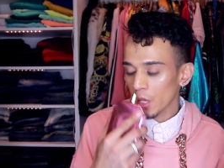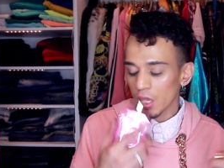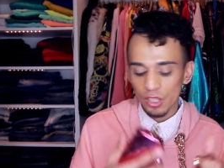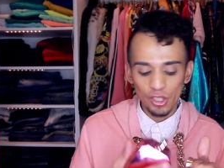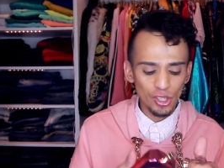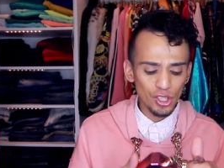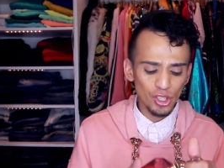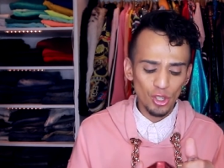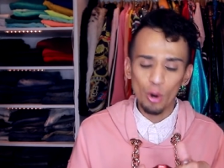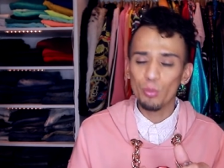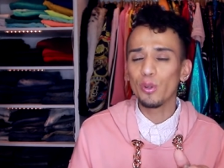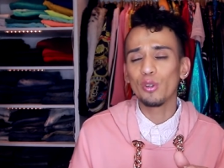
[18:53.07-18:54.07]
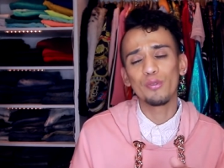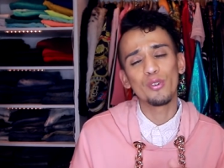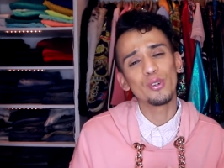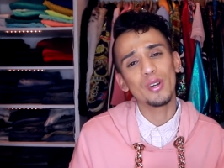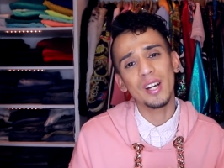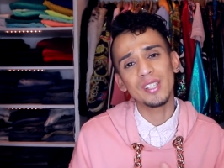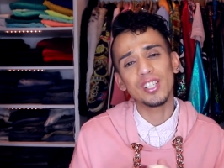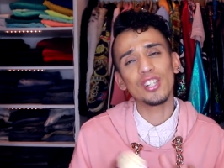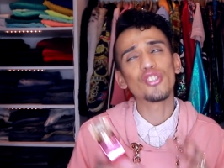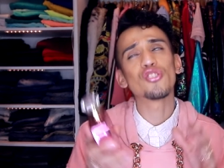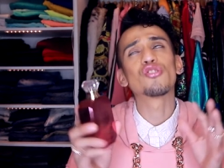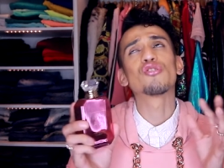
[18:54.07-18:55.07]
It's just so beautiful, you guys.
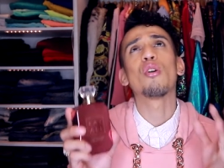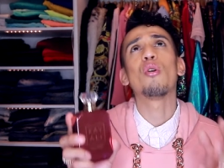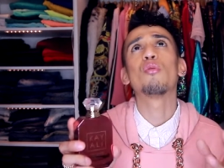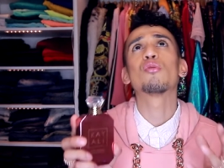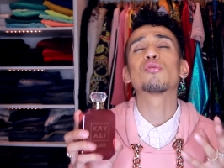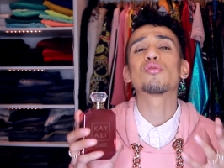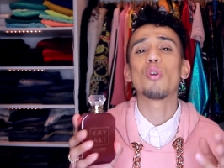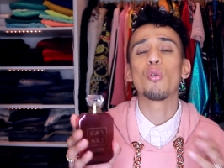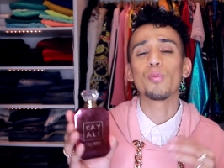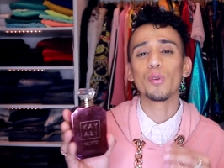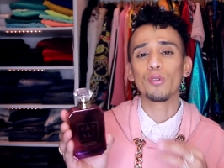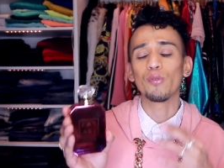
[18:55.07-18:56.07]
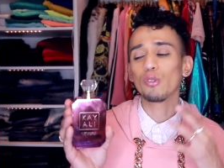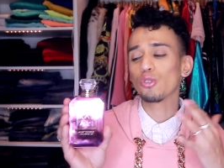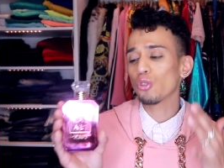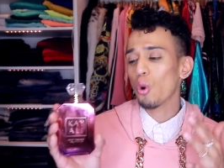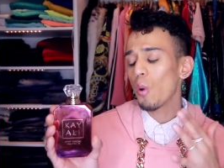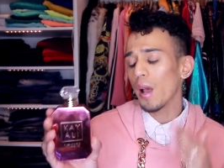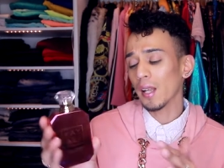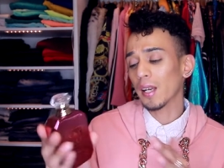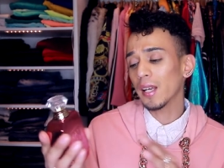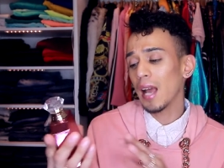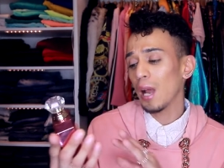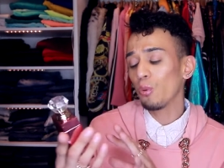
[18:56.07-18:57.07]
It's so beautiful, so
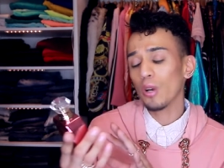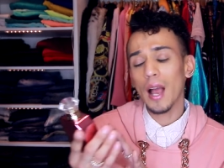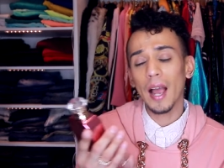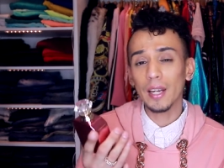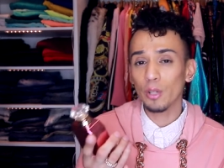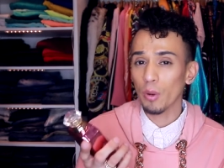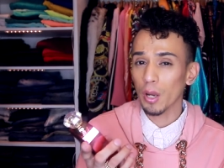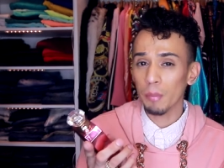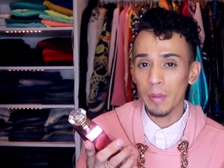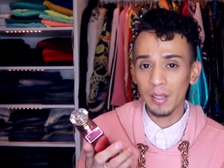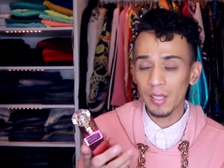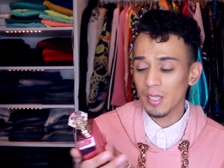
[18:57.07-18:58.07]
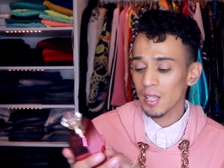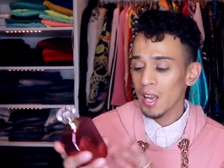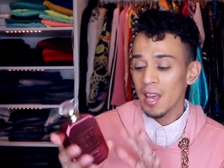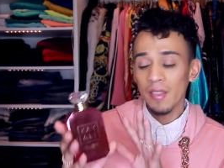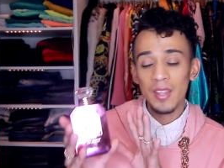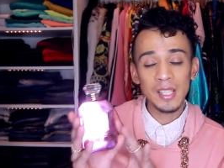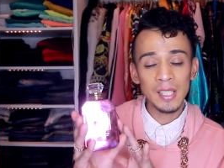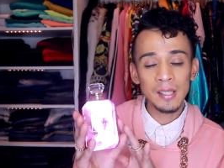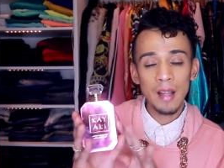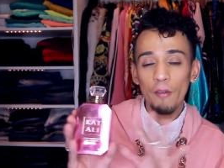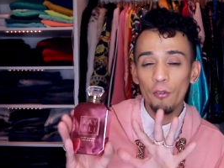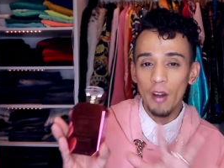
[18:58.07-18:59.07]
elegant. I would highly recommend this. This is
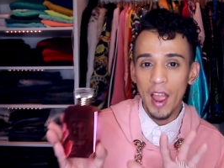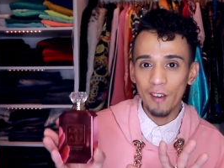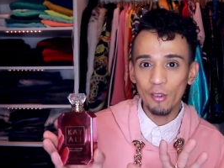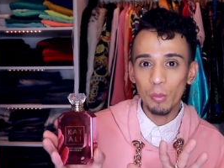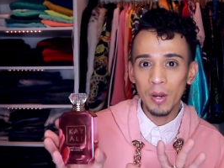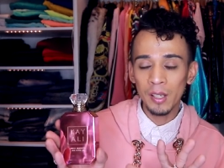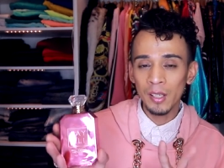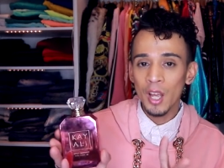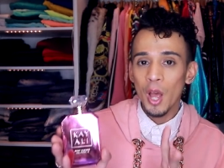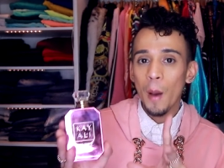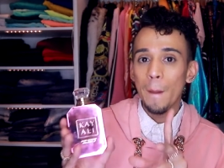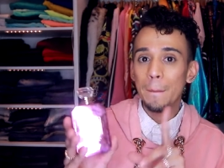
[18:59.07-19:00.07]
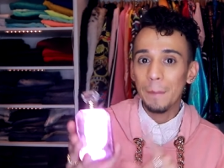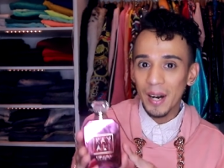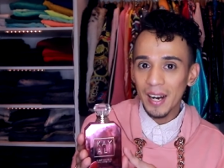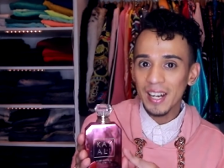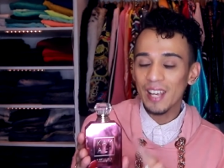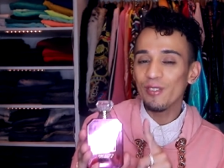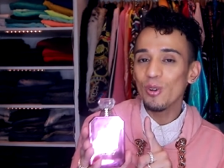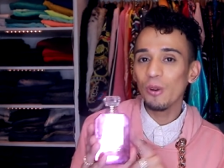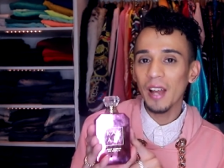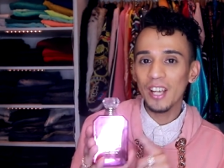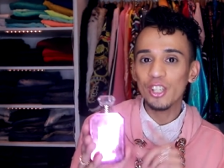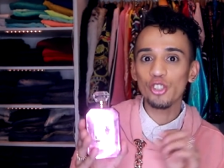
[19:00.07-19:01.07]
not for everyone, but if you
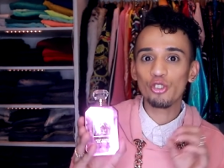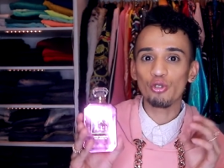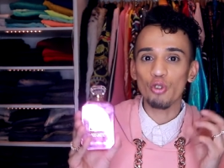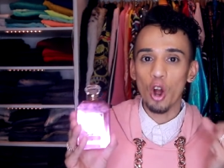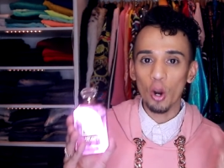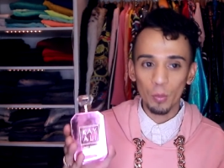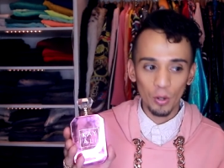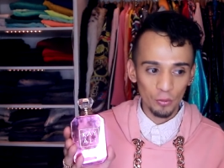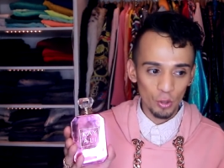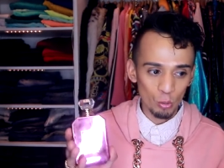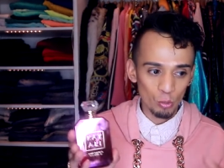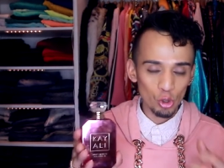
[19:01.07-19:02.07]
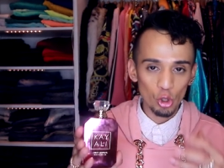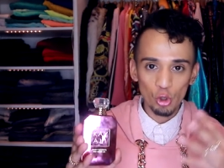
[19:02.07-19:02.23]
like strong perfumes,